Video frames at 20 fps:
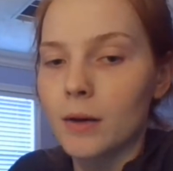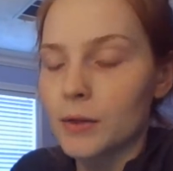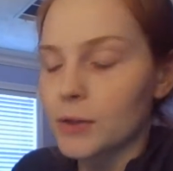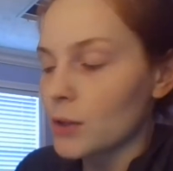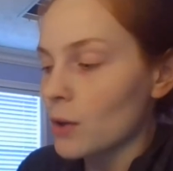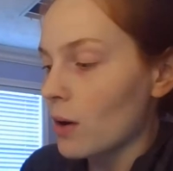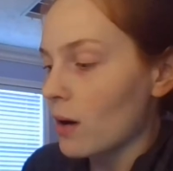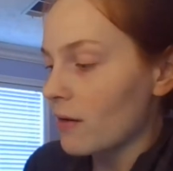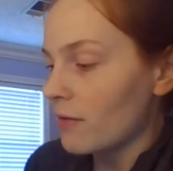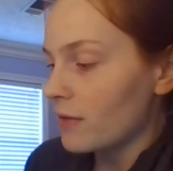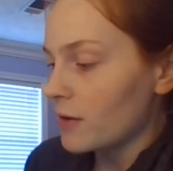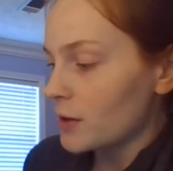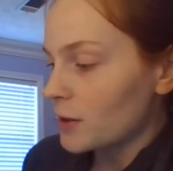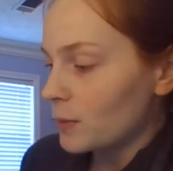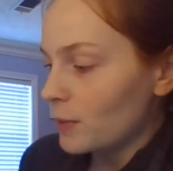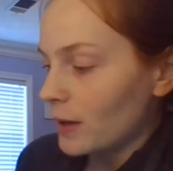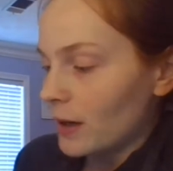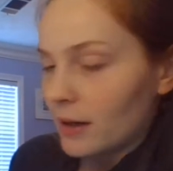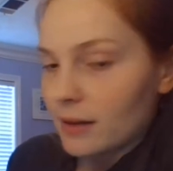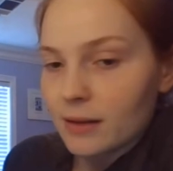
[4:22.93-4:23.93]
So our
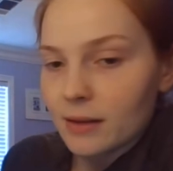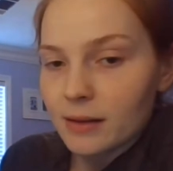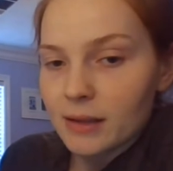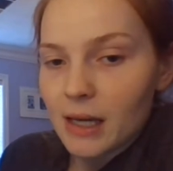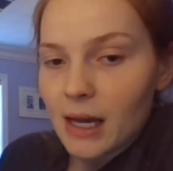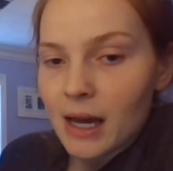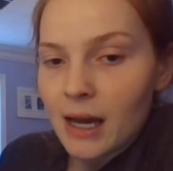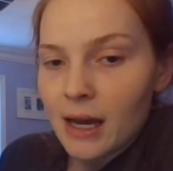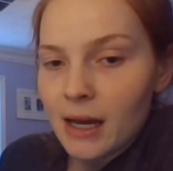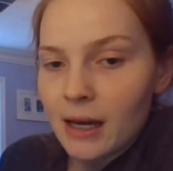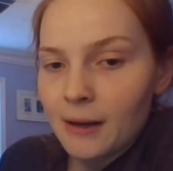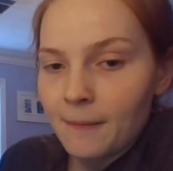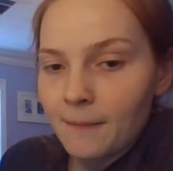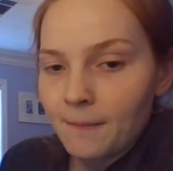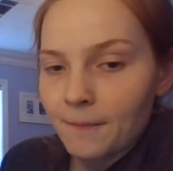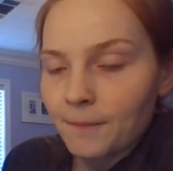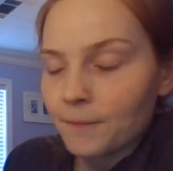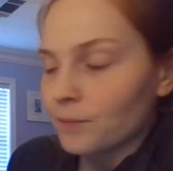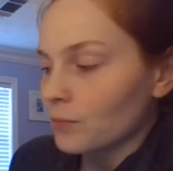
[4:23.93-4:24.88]
first base is A.